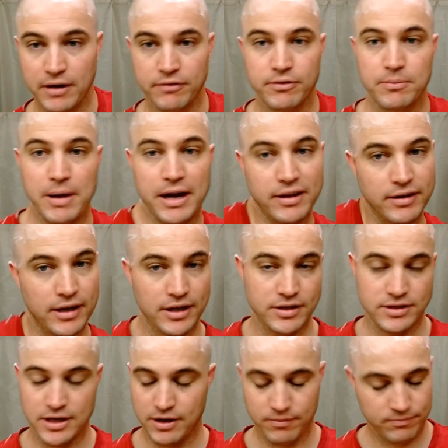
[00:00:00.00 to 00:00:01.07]
for my taste.
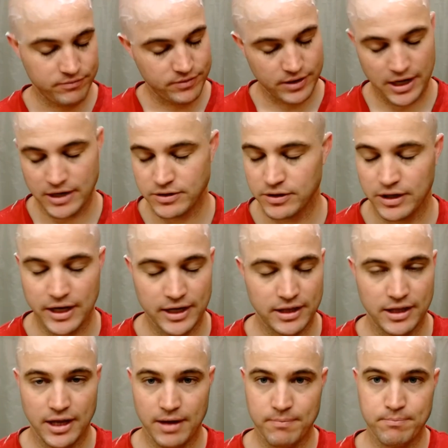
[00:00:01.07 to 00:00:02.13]
Now, for guys who like
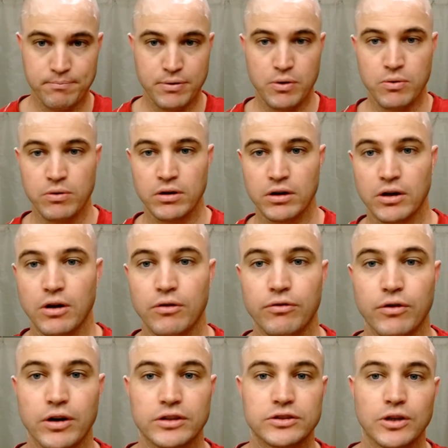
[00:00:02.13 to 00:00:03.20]
that, go
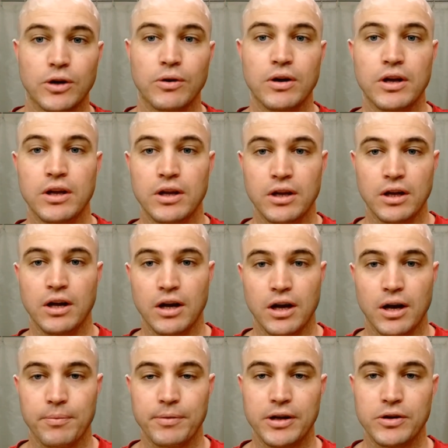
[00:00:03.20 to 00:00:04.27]
for it. So
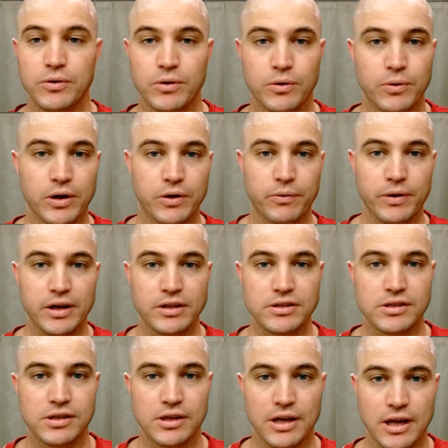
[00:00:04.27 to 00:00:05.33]
I'm going to do a quick rinse
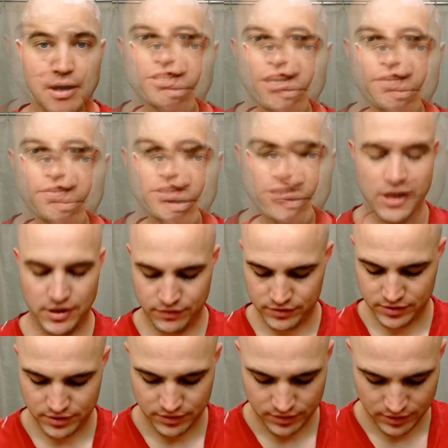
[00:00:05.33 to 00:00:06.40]
and we'll BB
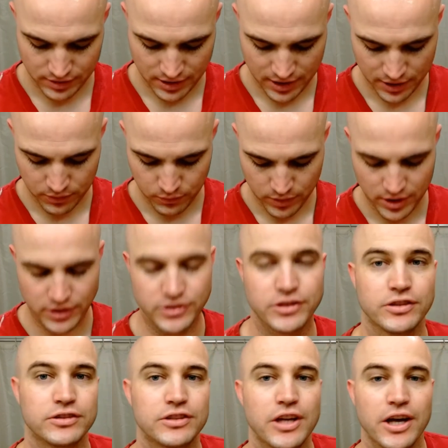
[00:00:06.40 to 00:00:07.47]
shaves, head wash
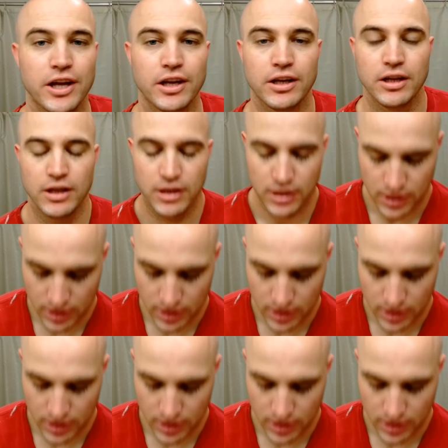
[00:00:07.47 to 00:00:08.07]
is done.